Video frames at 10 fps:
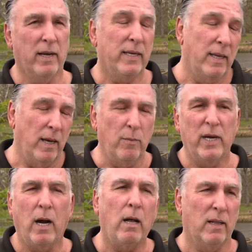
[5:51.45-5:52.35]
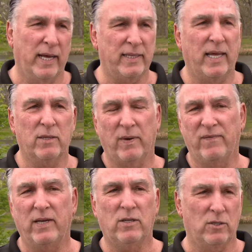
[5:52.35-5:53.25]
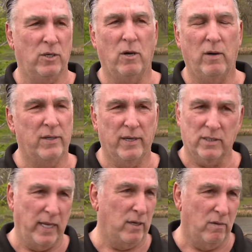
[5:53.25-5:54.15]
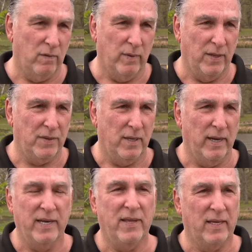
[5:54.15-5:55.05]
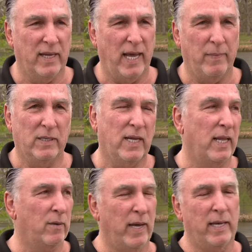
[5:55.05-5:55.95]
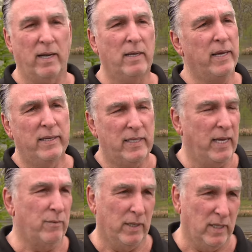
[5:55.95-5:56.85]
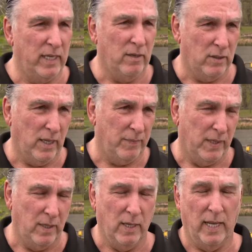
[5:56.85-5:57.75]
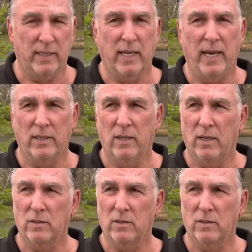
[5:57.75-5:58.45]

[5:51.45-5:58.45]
And, and we all like that. As professionals, you go in there, it's not over with. You know, anything could happen. It's not like we had a 10 run lead or something, you know, like that, you know.